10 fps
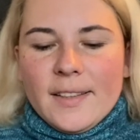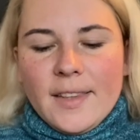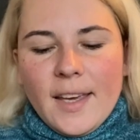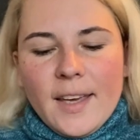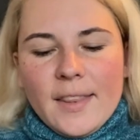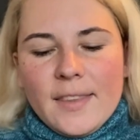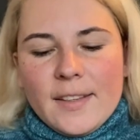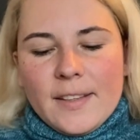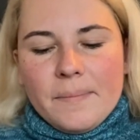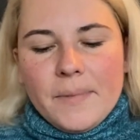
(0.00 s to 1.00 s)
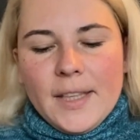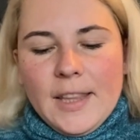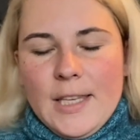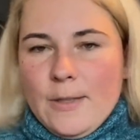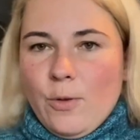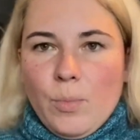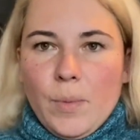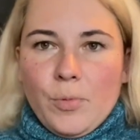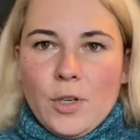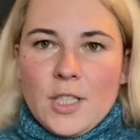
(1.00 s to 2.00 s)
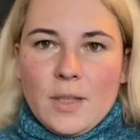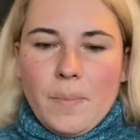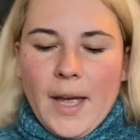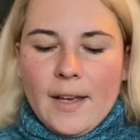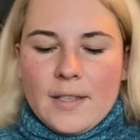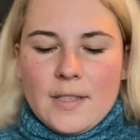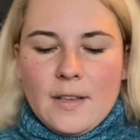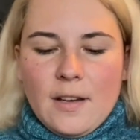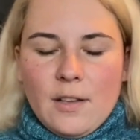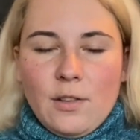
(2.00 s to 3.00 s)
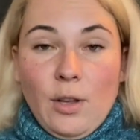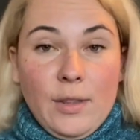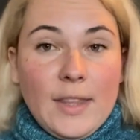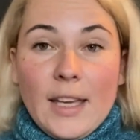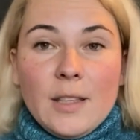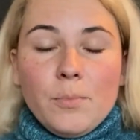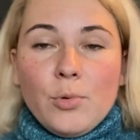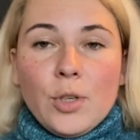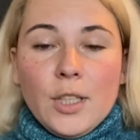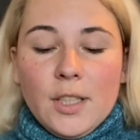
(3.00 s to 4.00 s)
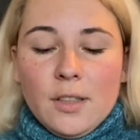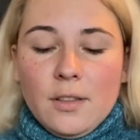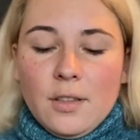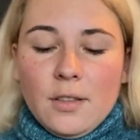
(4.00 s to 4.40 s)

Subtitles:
that at least for me, project bags are not that important.